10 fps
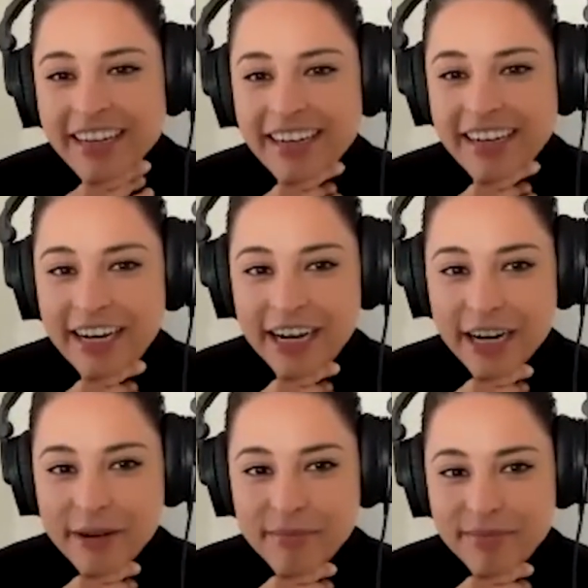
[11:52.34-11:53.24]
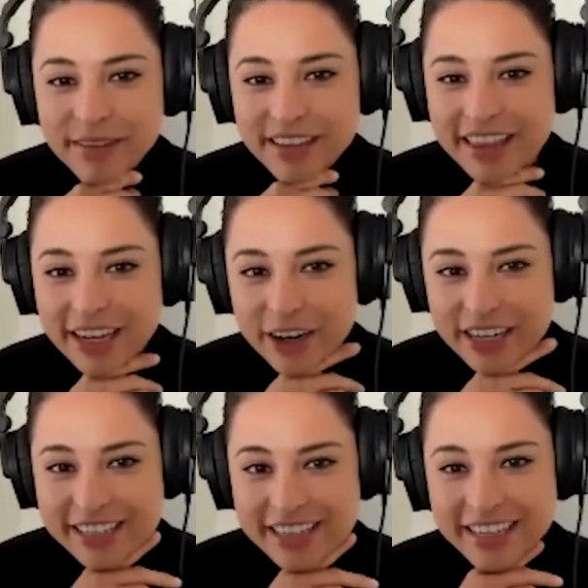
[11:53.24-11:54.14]
um, there
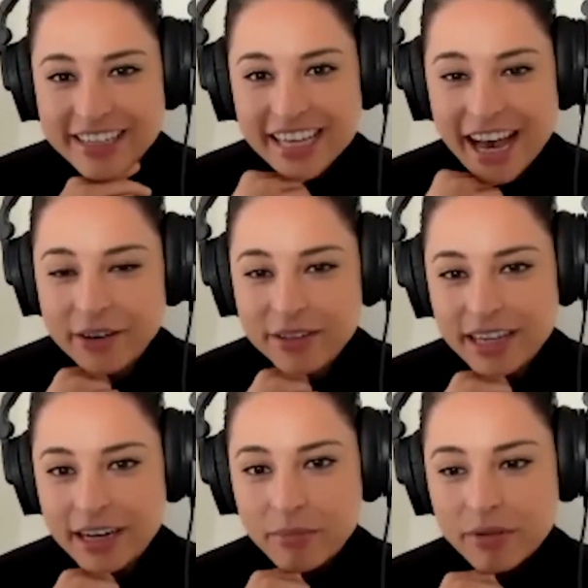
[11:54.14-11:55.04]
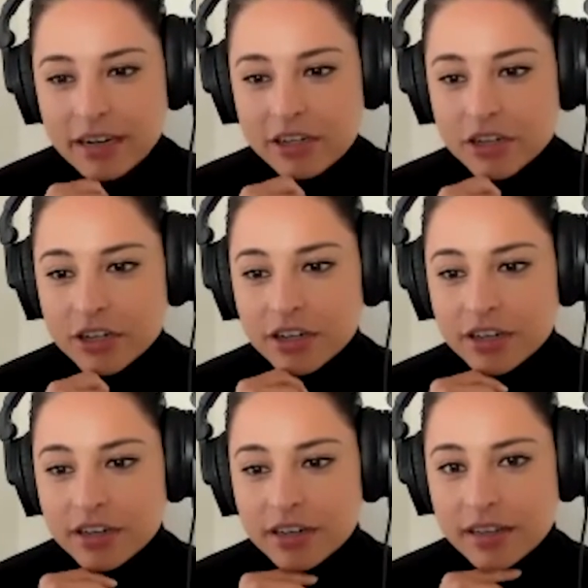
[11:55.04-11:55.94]
is this outside
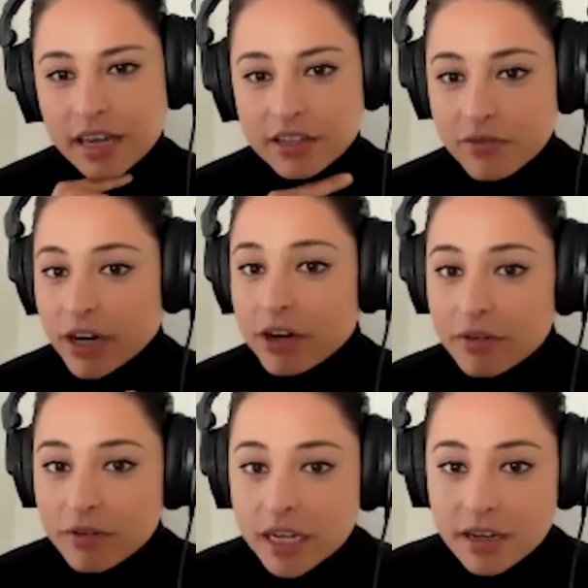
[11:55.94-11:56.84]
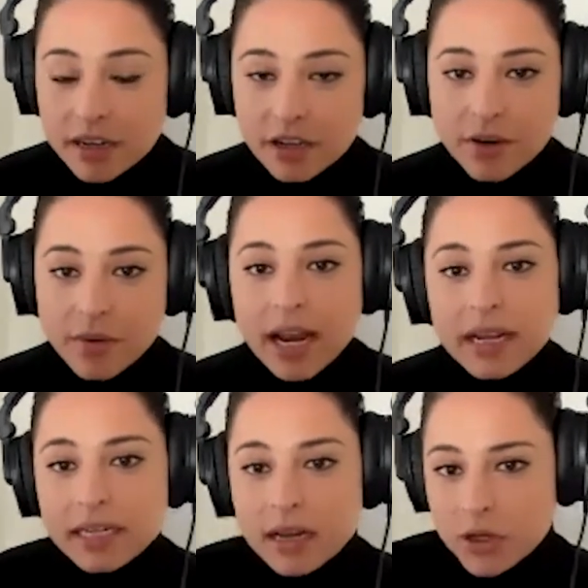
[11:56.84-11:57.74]
pressure that's very unique. You know,
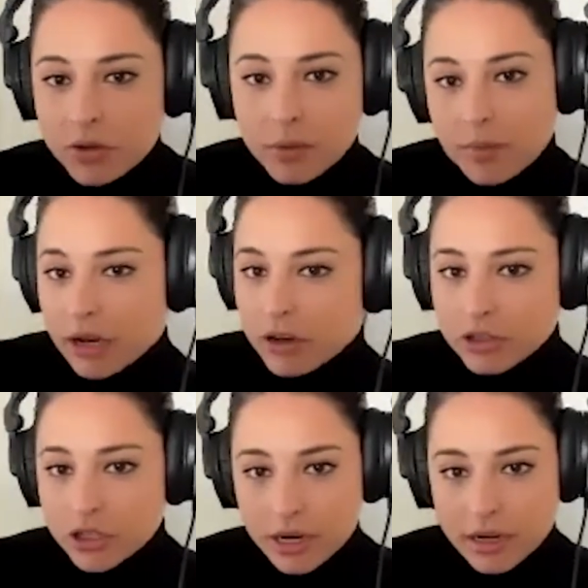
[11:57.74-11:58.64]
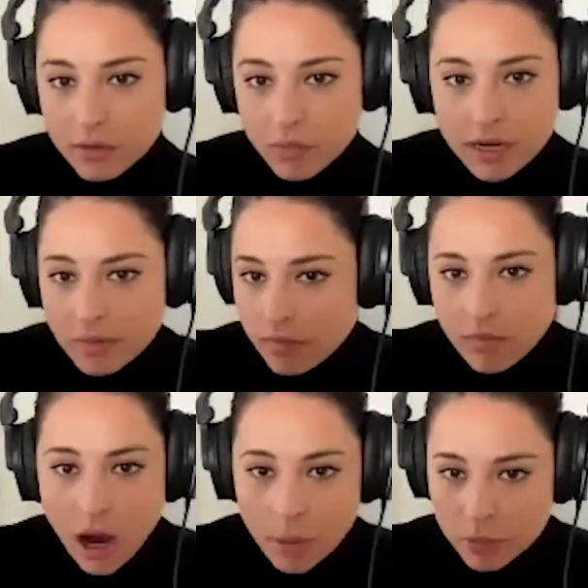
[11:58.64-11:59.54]
anytime you do a background screen, and we
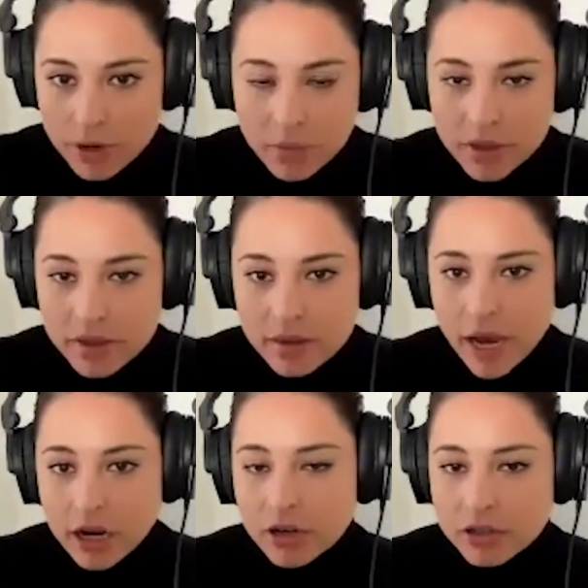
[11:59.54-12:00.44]
operate within the background